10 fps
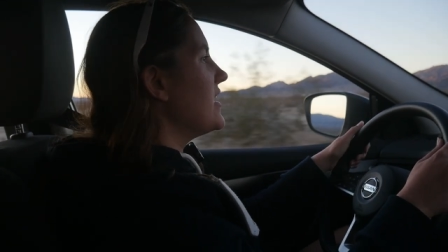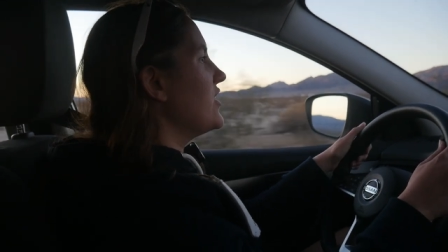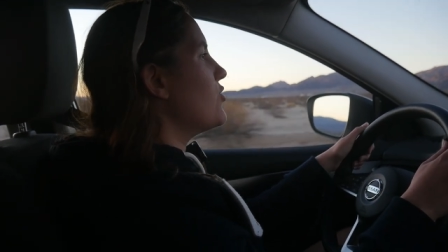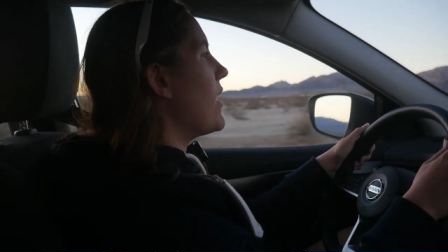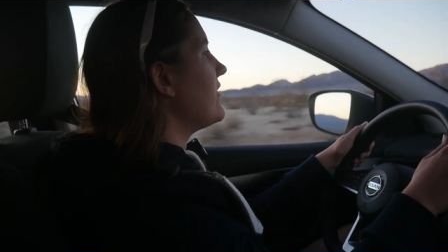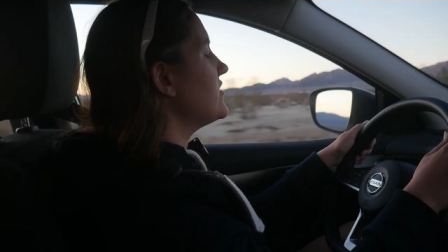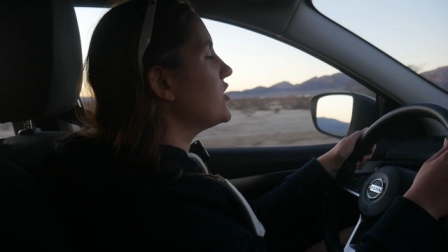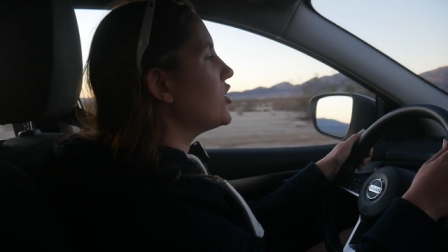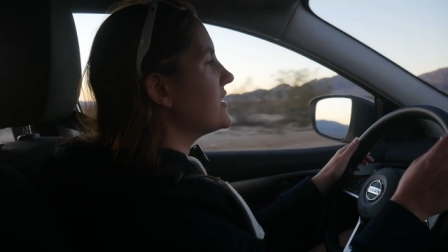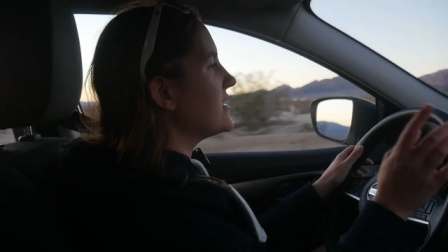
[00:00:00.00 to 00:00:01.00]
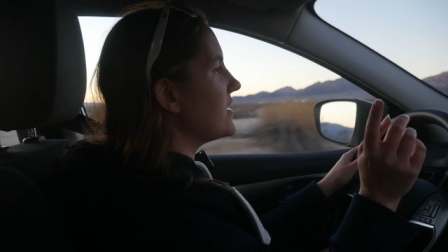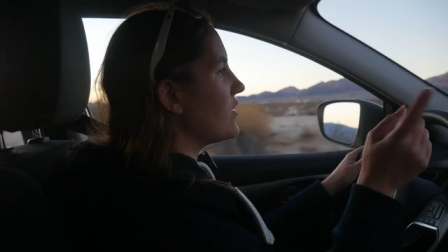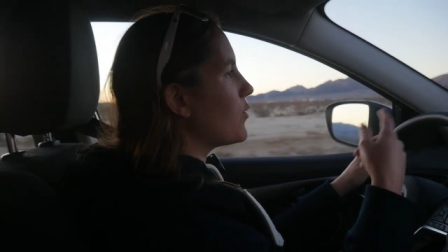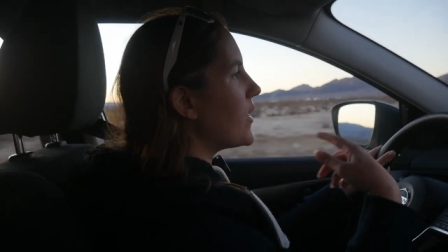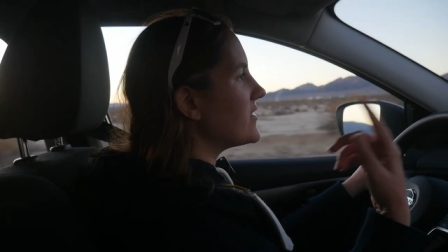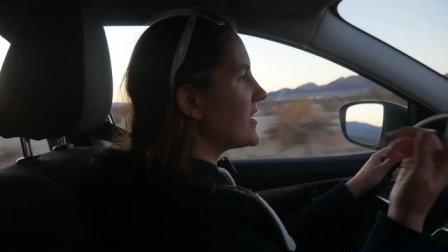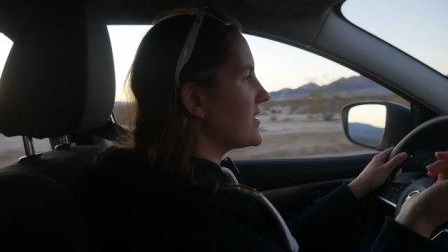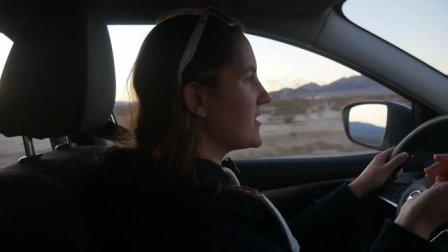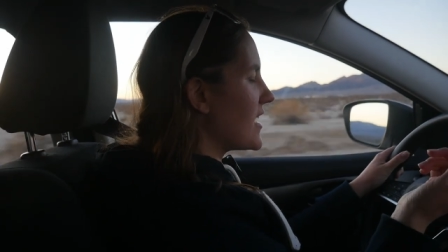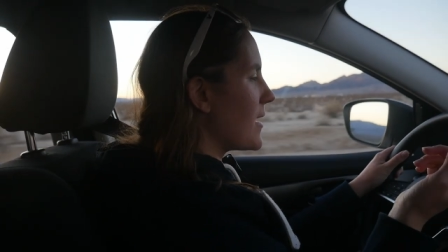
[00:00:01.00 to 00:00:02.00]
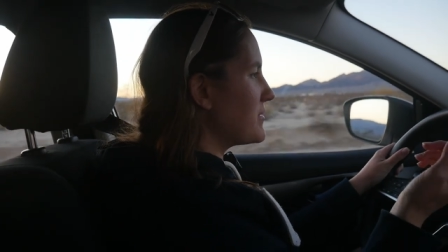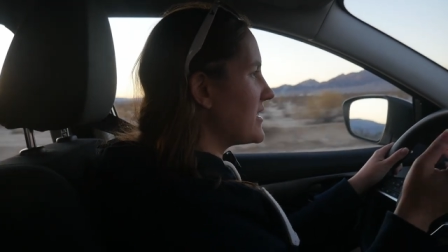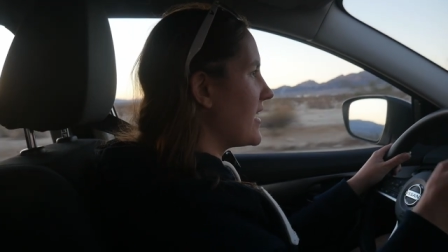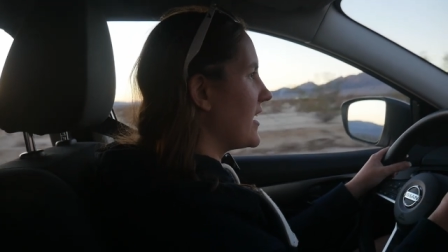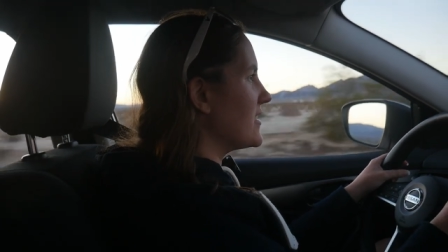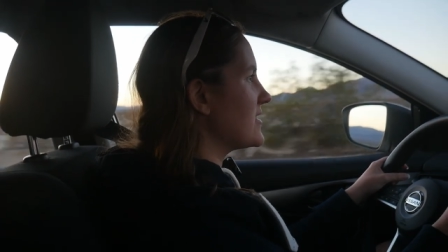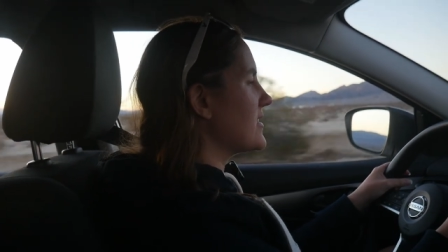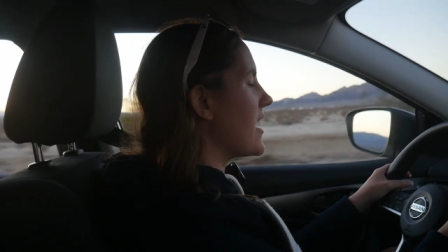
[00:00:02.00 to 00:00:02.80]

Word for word: You have to look to see who else has stop signs.